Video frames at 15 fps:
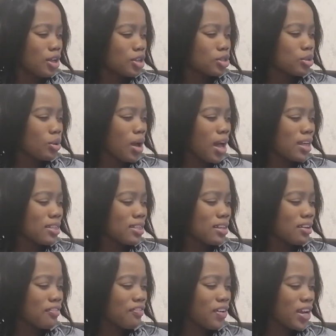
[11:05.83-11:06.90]
So I
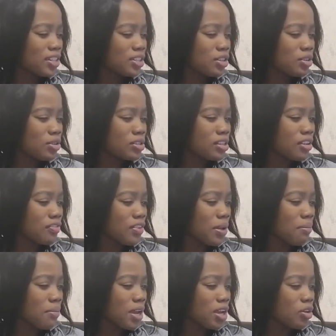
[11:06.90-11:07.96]
think finding yourself
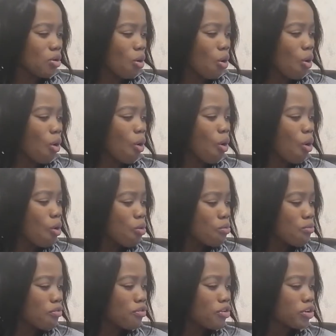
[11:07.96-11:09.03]
a man or
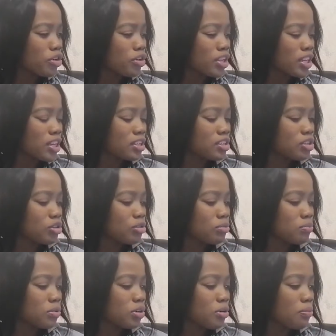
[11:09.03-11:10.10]
home for your kids
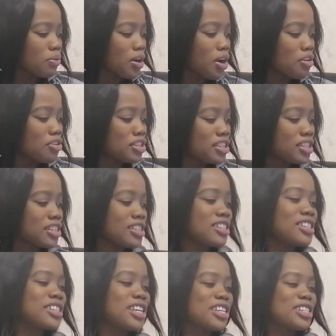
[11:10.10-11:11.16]
should be a priority
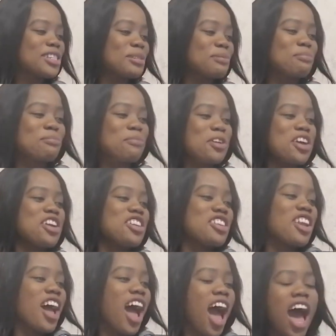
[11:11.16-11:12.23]
since
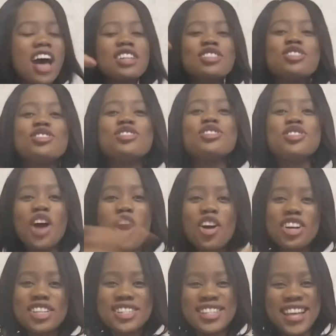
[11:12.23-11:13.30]
men are
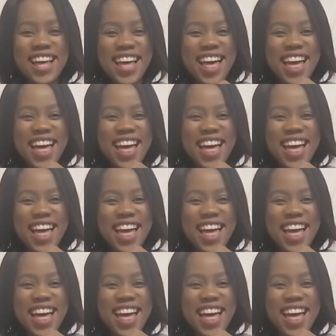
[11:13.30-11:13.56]
dogs.